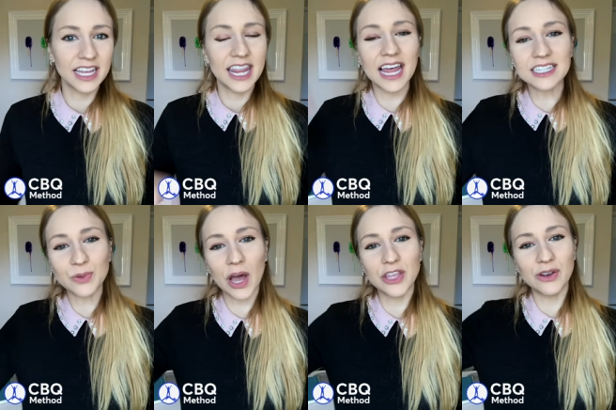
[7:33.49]
That's
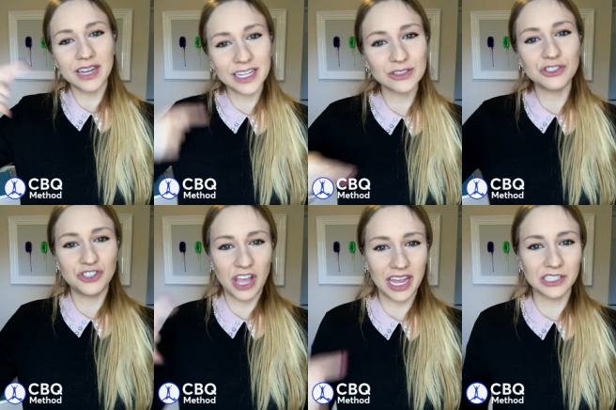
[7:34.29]
why you need to
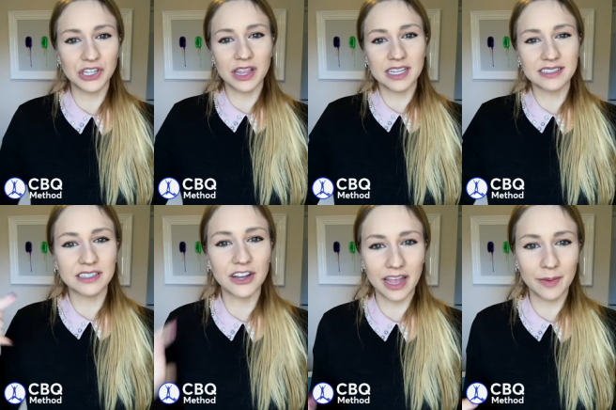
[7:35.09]
change the
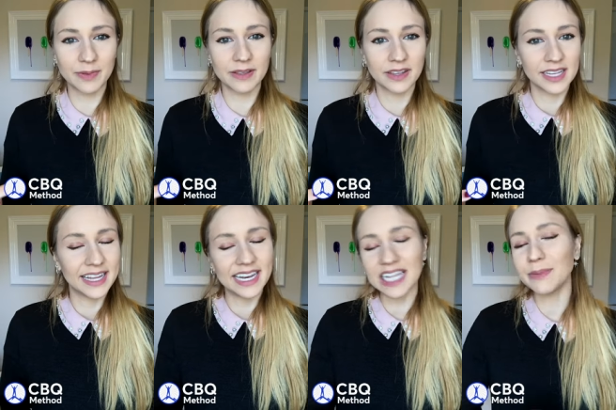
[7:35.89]
script.
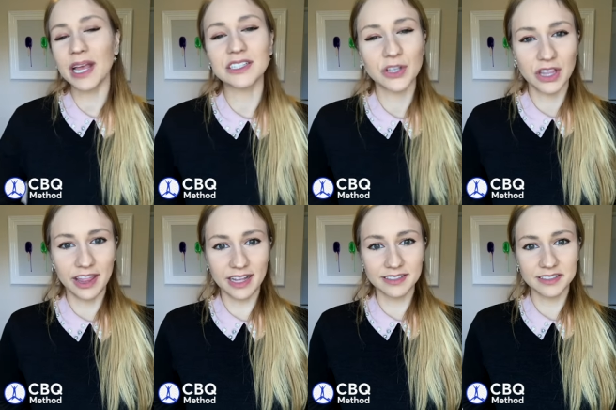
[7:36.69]
Let me ask you
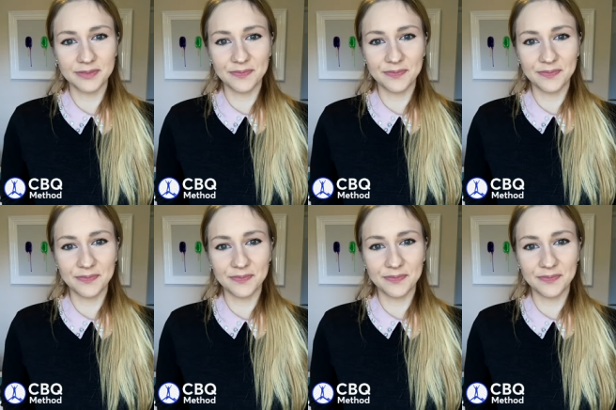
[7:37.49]
this.